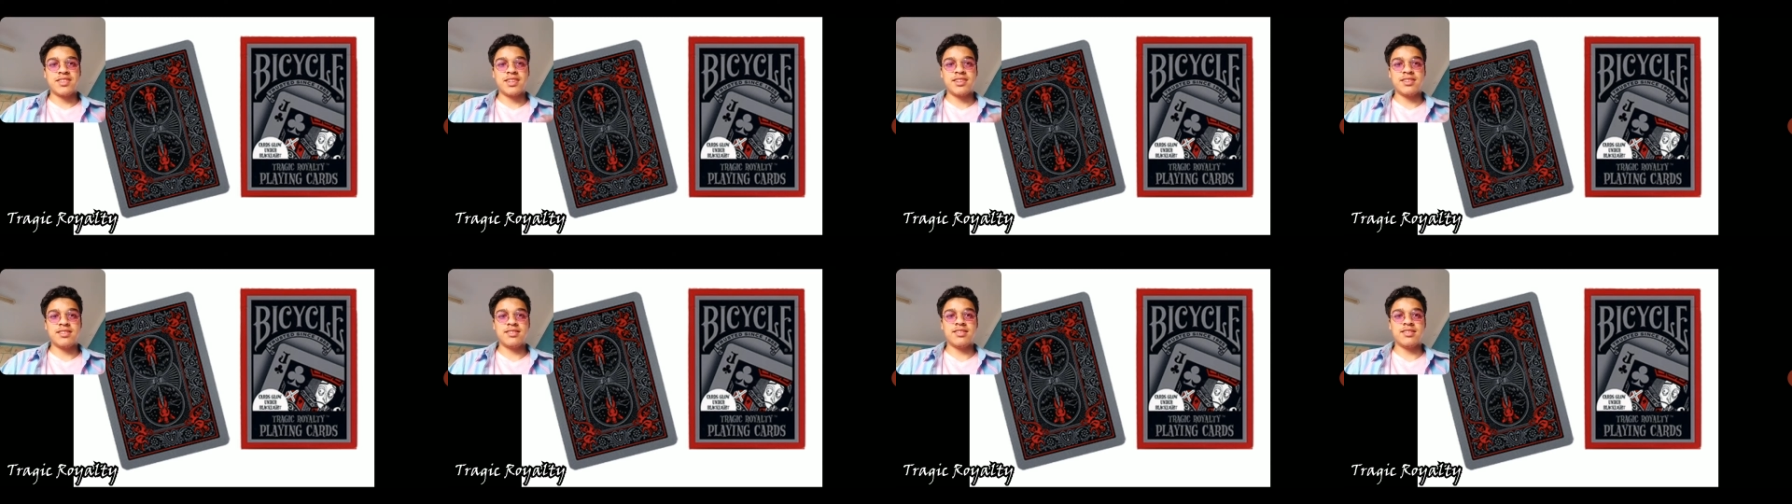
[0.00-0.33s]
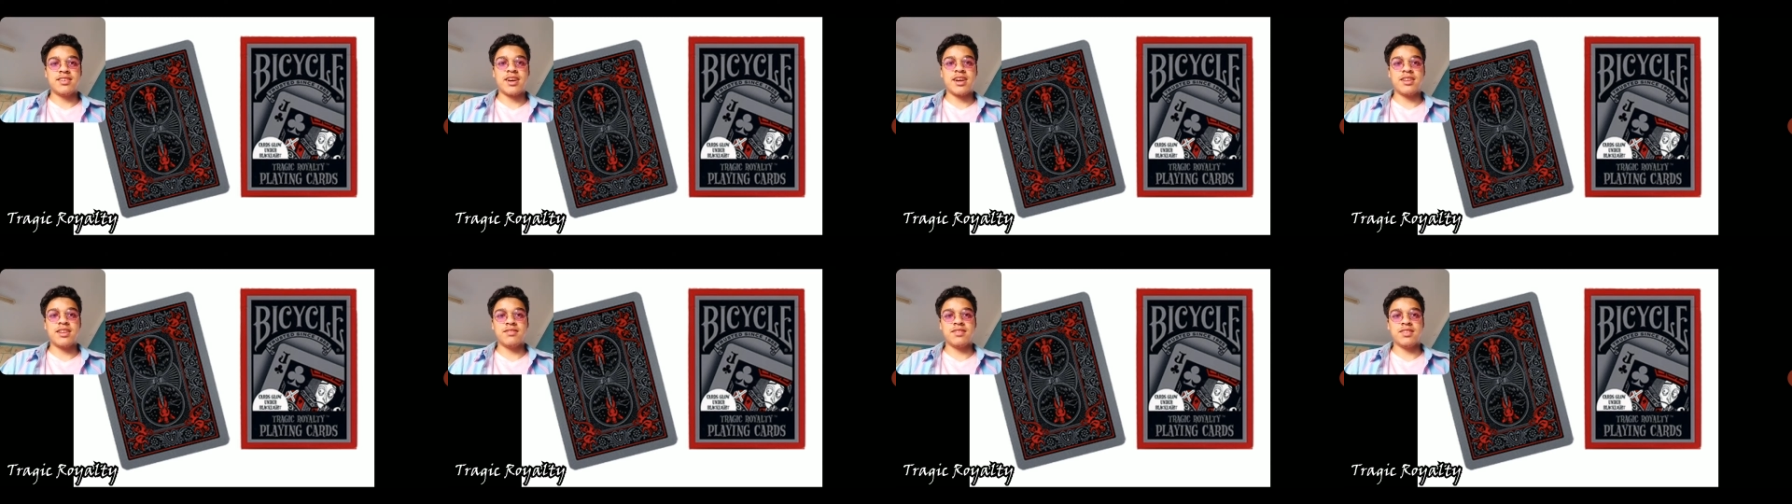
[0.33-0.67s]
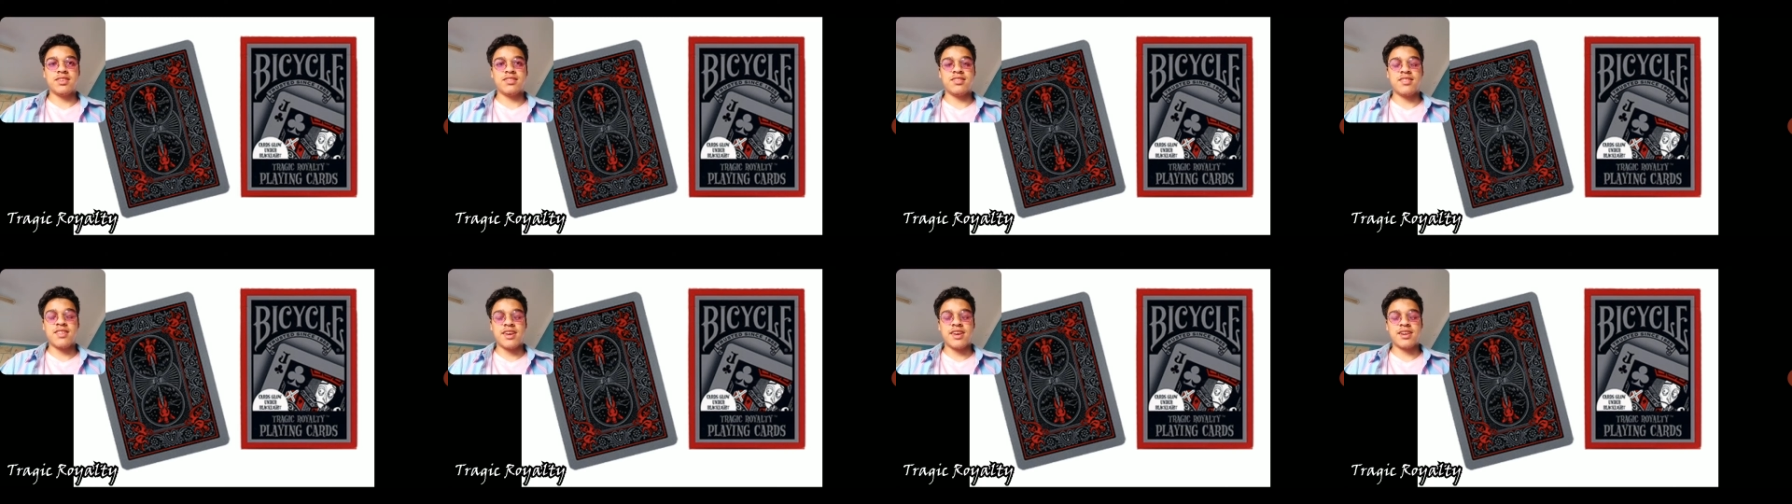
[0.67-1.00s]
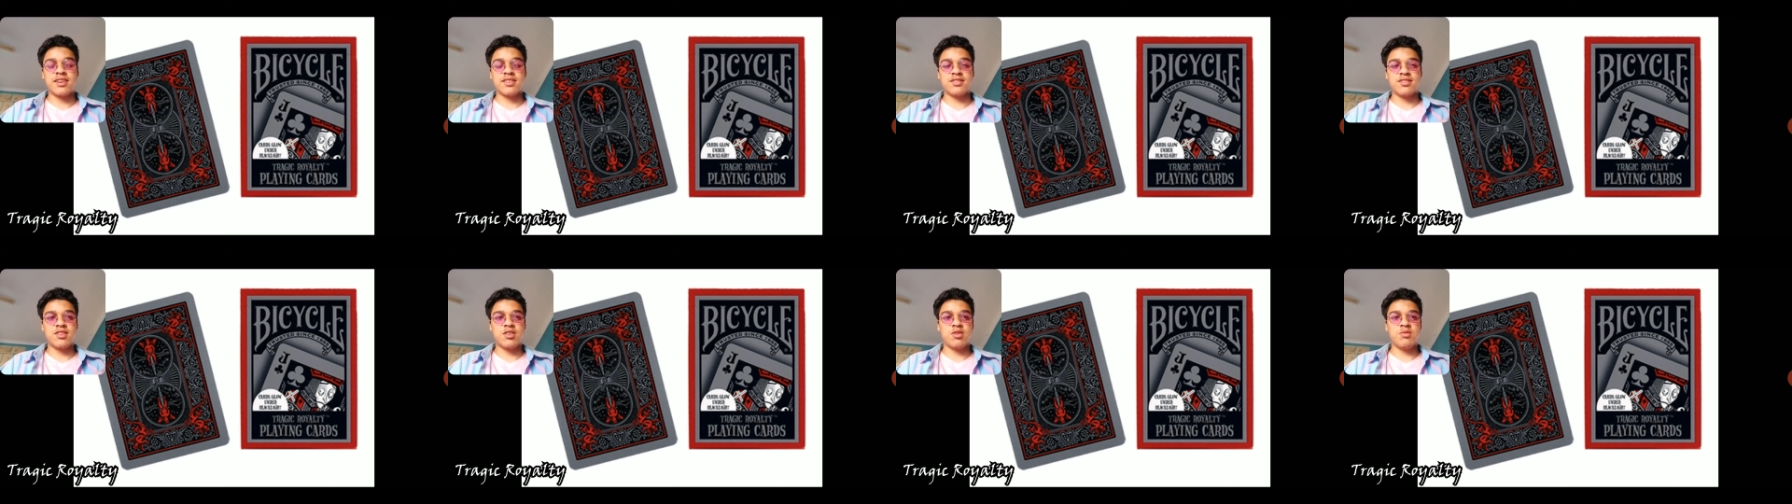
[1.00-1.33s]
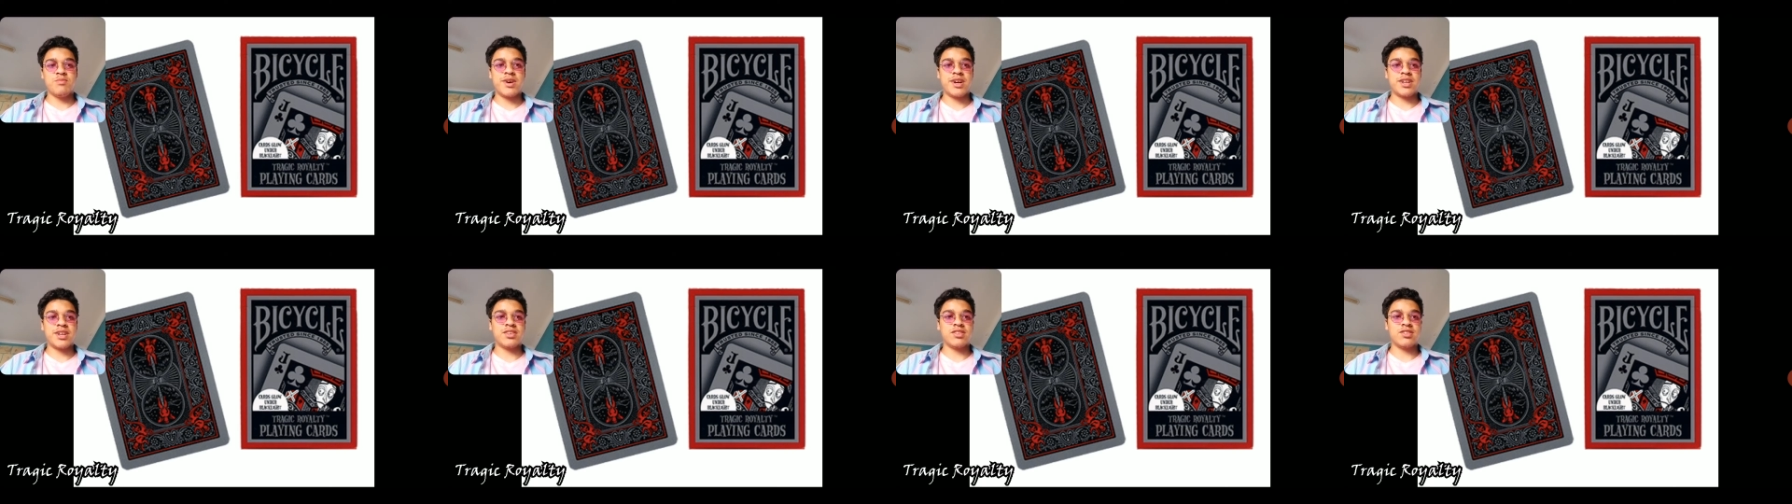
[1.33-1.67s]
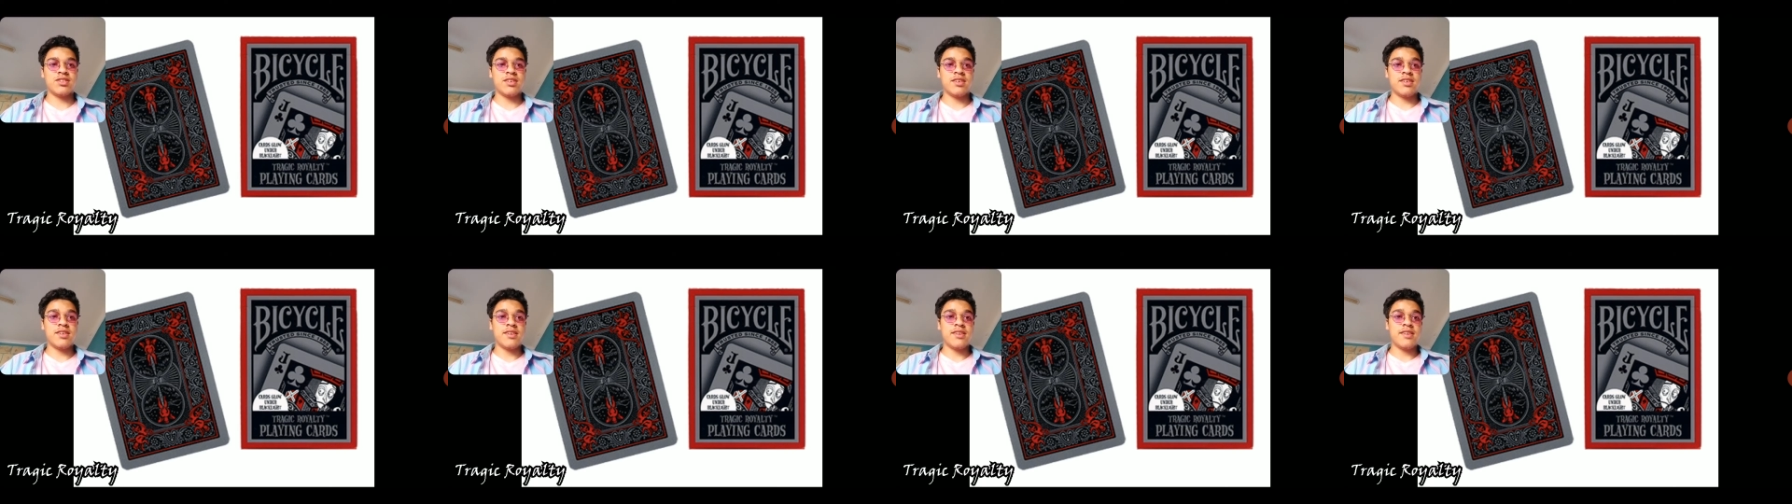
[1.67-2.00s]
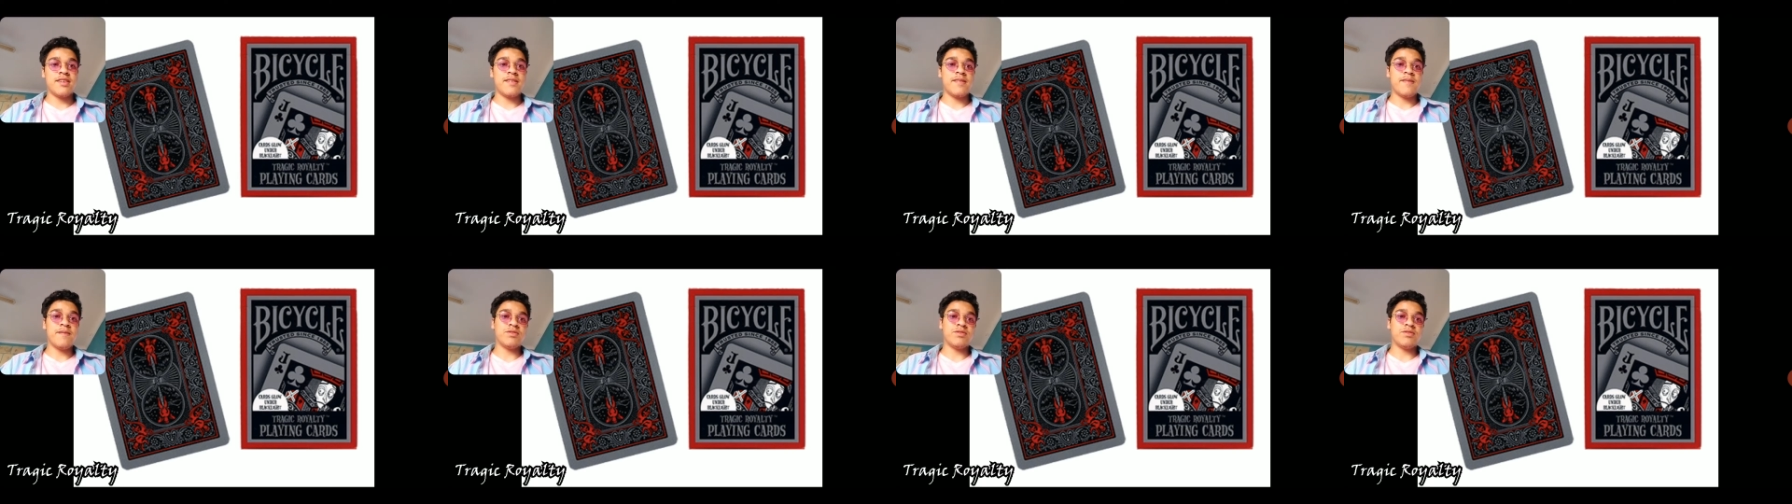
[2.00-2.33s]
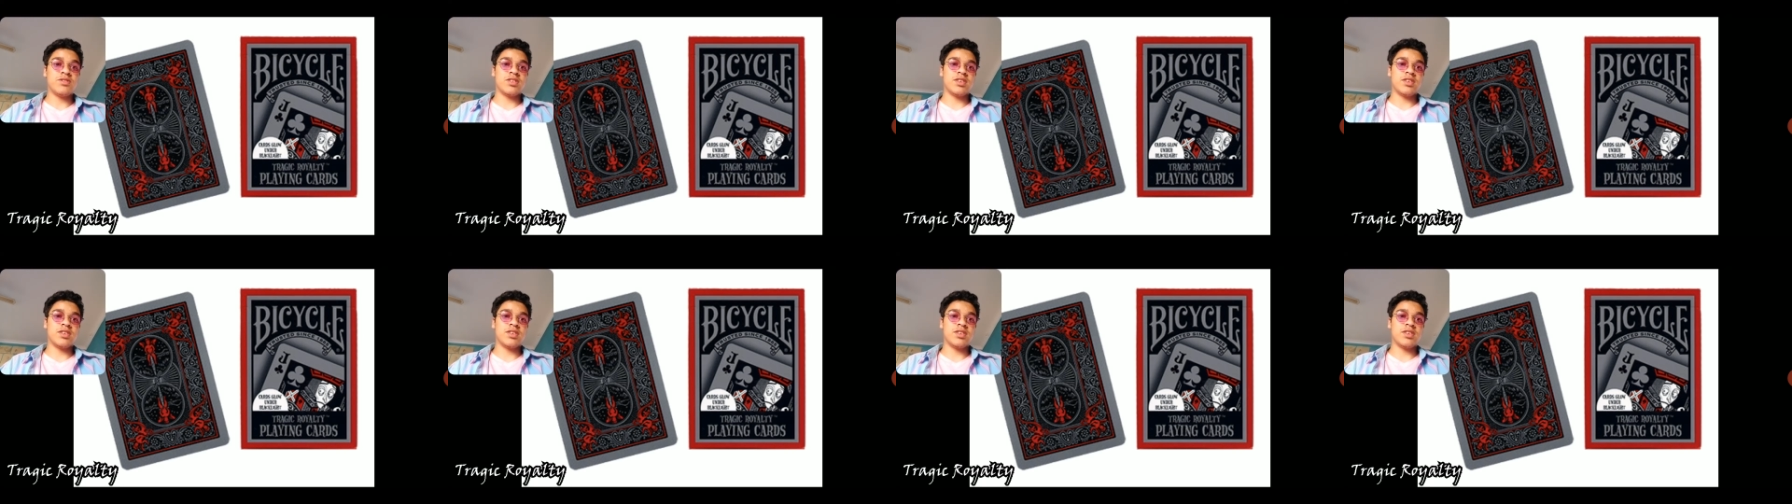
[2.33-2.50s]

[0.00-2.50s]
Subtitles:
the design of this deck so much. So